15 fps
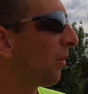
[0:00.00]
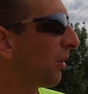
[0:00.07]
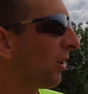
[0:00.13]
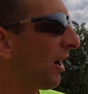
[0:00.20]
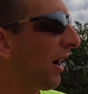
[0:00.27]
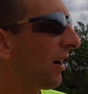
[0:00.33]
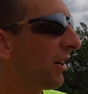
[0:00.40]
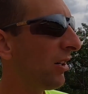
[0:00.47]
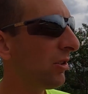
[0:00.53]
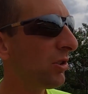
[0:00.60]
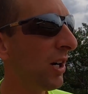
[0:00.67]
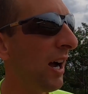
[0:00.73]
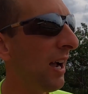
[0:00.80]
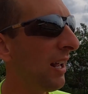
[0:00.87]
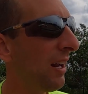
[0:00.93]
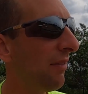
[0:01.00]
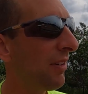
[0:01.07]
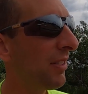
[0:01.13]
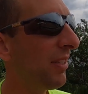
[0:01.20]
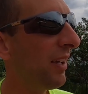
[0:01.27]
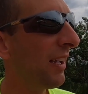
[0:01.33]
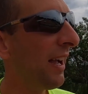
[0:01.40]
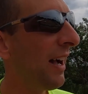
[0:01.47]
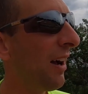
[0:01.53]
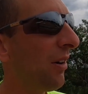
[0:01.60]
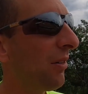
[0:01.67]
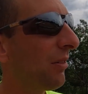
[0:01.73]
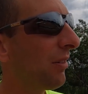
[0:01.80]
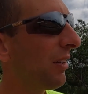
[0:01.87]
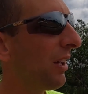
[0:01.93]
were out here drying everything
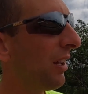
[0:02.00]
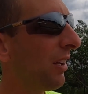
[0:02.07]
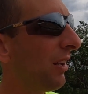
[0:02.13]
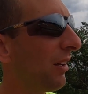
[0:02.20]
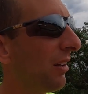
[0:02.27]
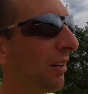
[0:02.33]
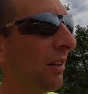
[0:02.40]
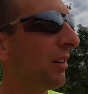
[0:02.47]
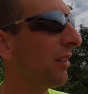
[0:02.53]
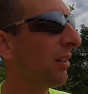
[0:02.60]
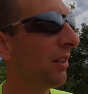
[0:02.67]
out, and